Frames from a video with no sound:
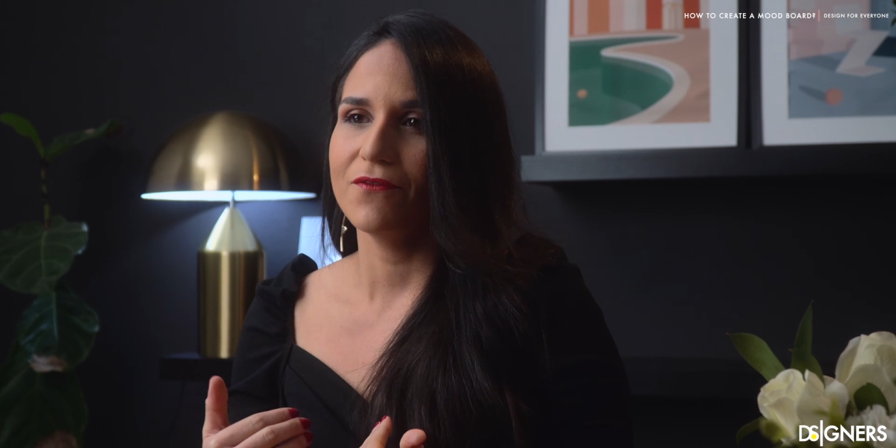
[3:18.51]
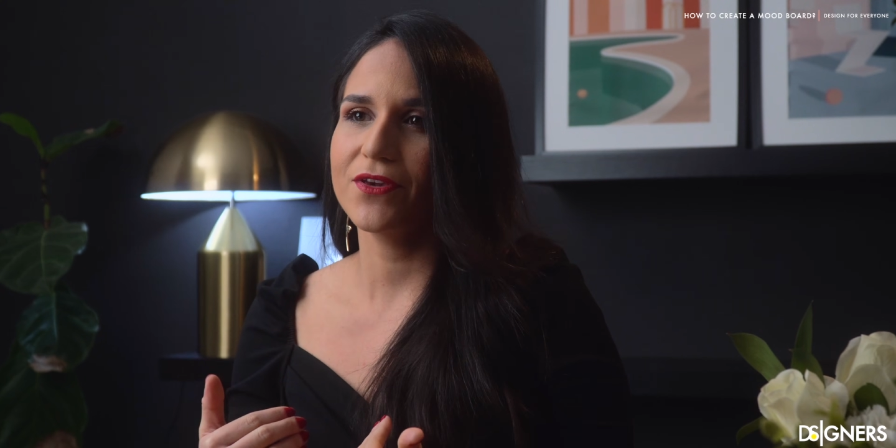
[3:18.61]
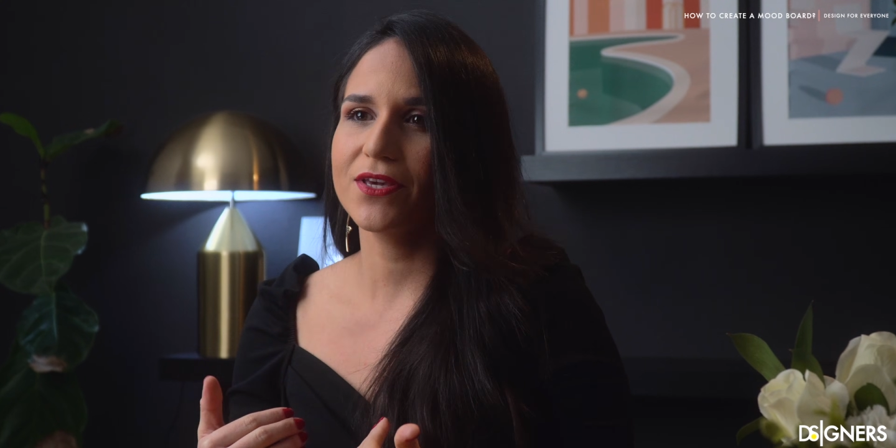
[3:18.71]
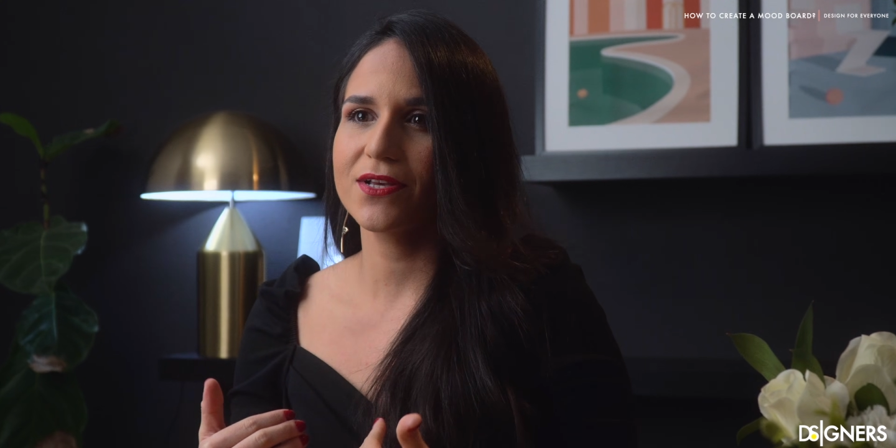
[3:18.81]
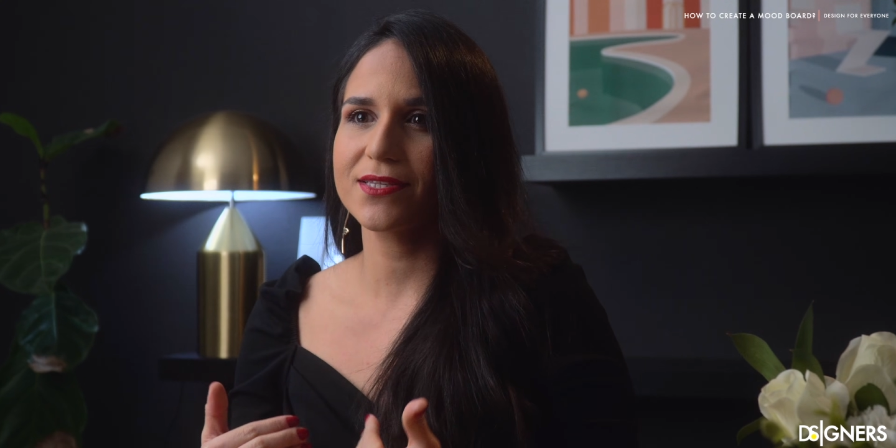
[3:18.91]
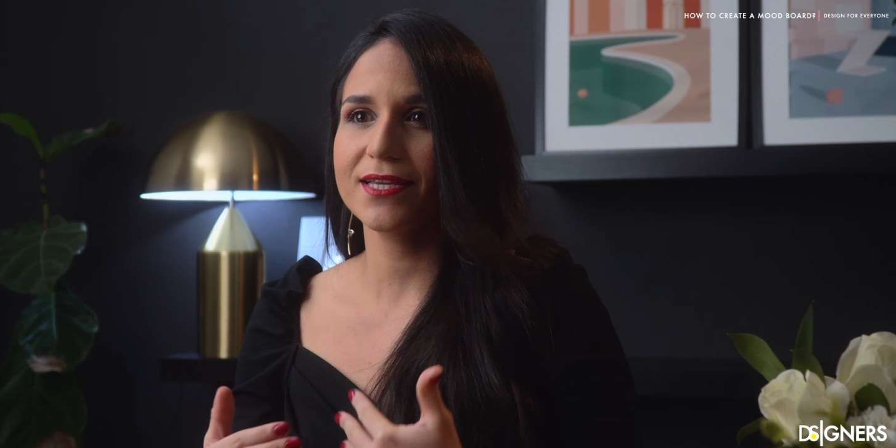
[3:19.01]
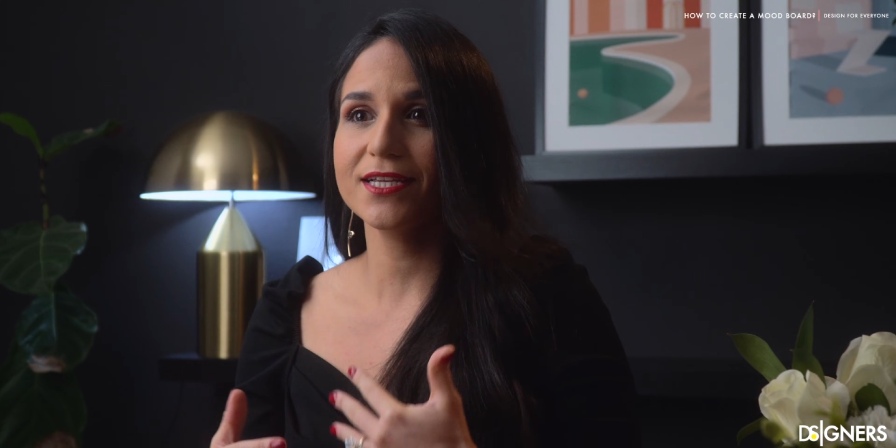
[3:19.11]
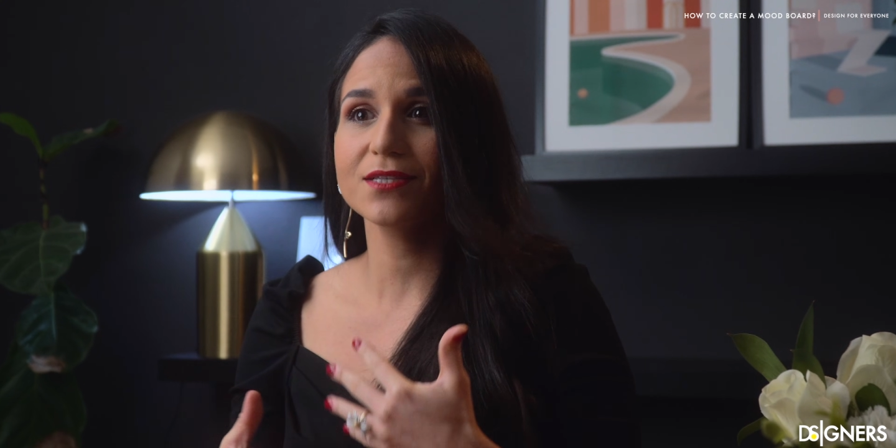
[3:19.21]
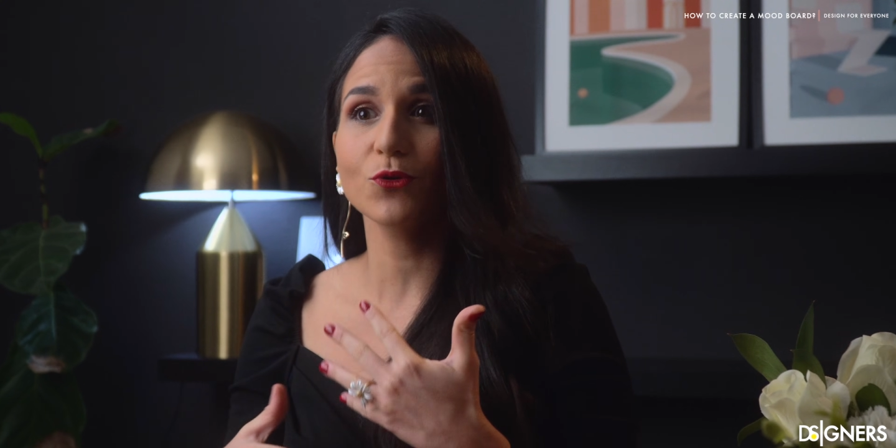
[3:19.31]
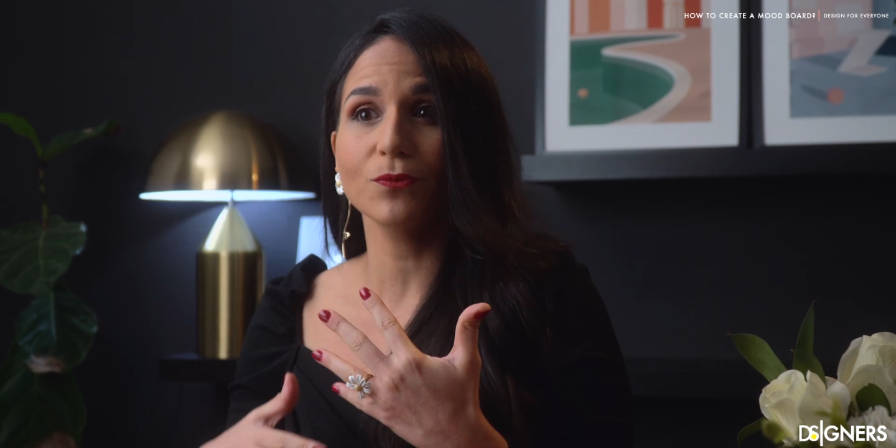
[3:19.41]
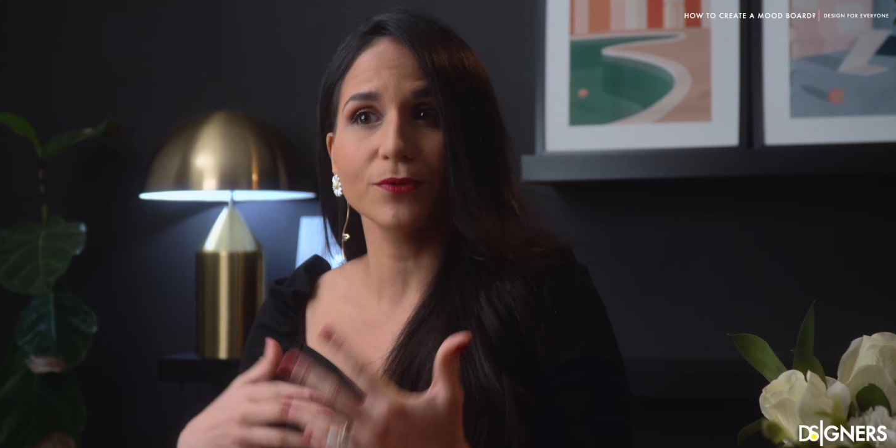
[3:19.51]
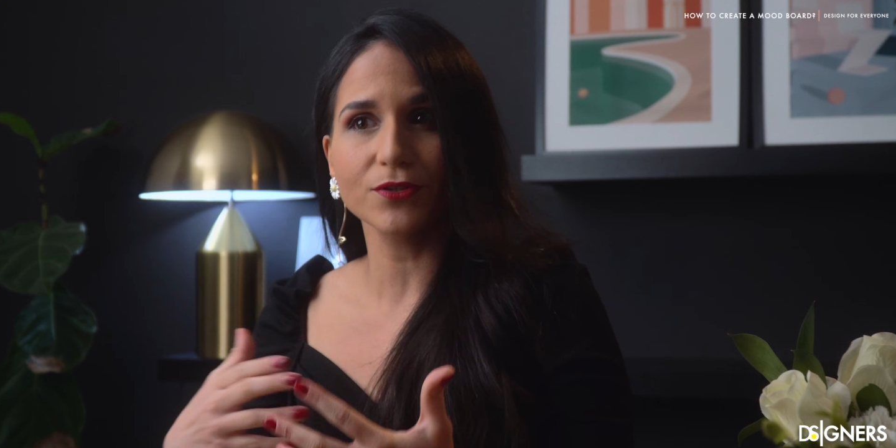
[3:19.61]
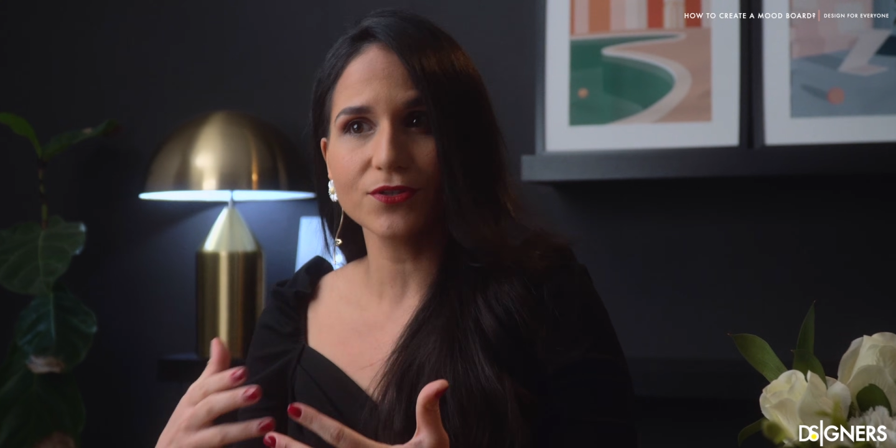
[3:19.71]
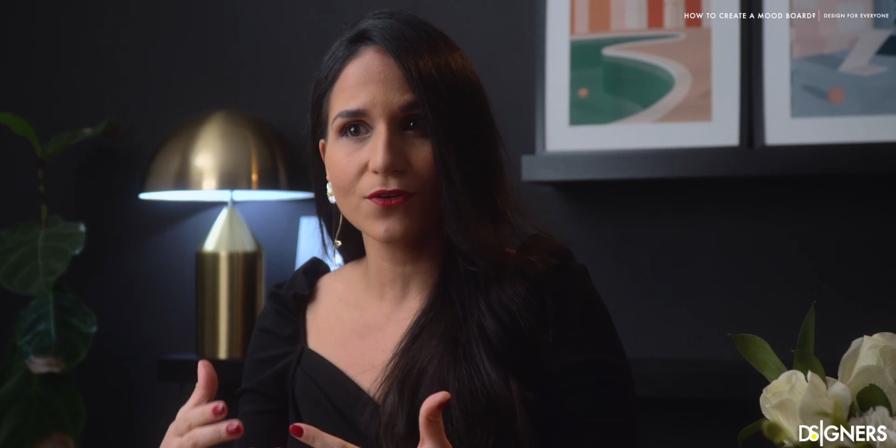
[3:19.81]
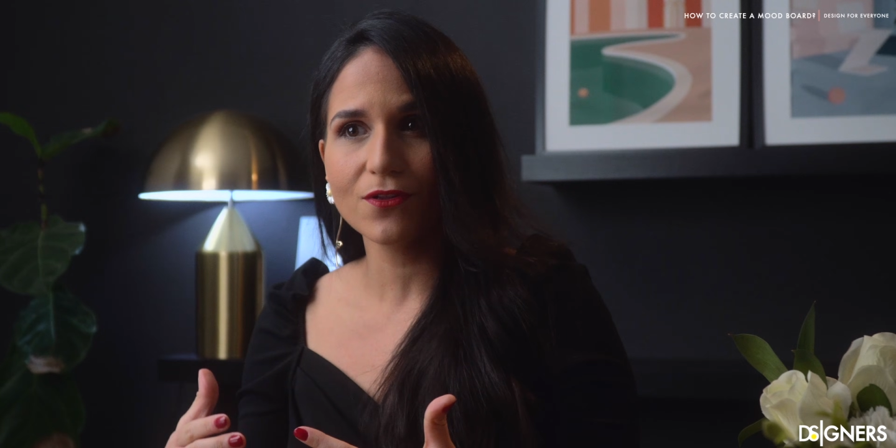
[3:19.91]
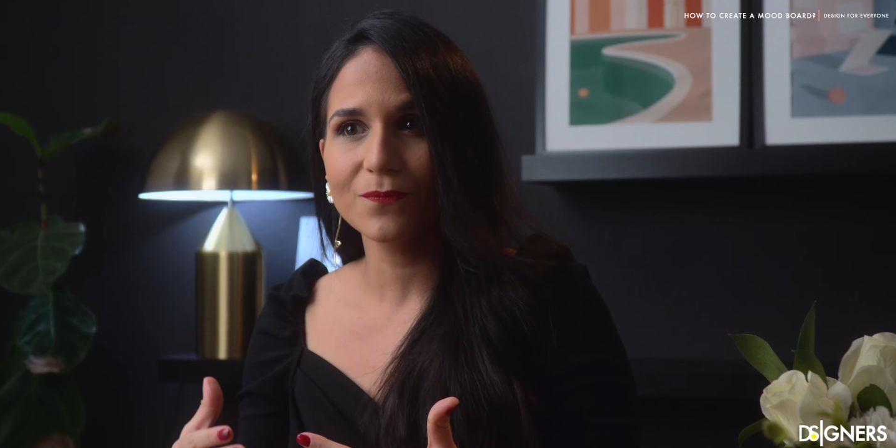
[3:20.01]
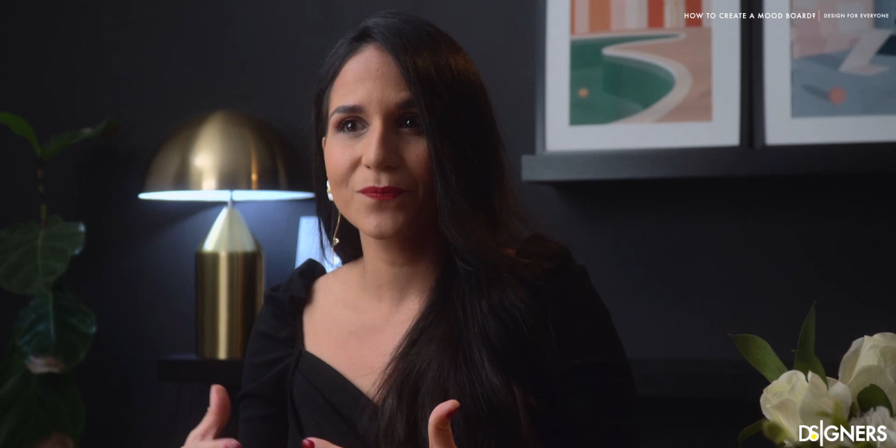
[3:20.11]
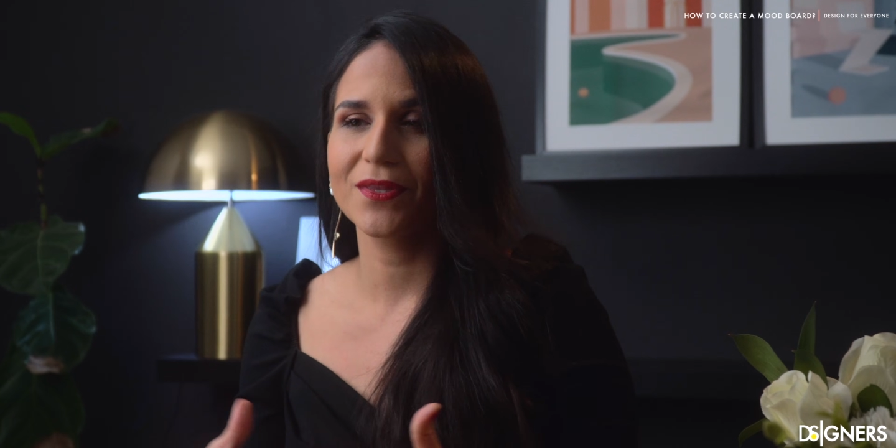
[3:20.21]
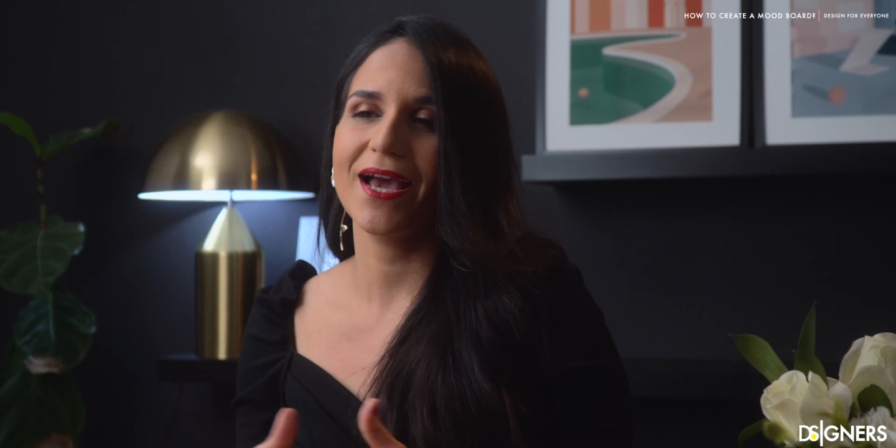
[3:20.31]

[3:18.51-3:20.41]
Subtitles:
because it is more versatile.